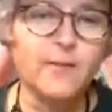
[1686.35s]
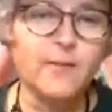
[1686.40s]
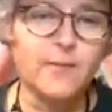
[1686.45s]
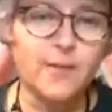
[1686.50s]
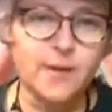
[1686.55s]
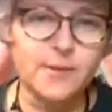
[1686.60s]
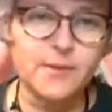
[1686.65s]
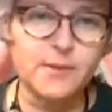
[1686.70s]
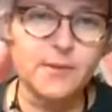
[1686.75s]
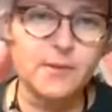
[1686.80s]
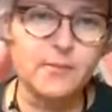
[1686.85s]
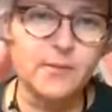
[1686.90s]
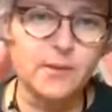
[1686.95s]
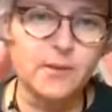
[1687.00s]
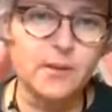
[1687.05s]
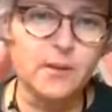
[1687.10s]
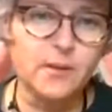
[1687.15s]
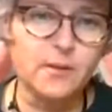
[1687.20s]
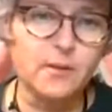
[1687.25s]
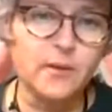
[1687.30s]

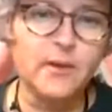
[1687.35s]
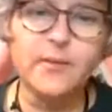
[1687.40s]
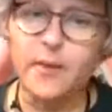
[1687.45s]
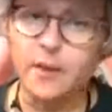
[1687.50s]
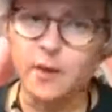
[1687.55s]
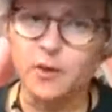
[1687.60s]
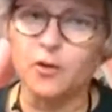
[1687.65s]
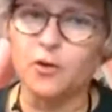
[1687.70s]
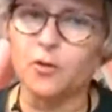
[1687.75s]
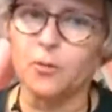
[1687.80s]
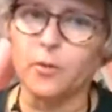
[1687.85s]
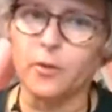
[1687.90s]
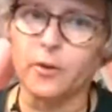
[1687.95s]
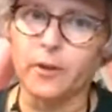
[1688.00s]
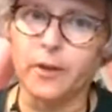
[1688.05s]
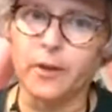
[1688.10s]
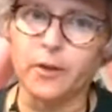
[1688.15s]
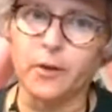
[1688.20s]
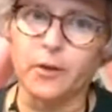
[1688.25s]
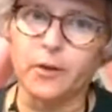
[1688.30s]
festival and they look
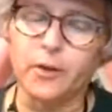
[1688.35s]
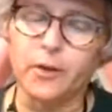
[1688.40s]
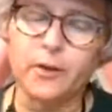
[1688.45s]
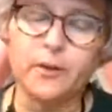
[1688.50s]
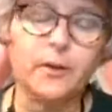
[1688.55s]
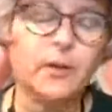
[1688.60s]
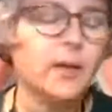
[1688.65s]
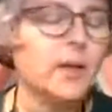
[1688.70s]
really good.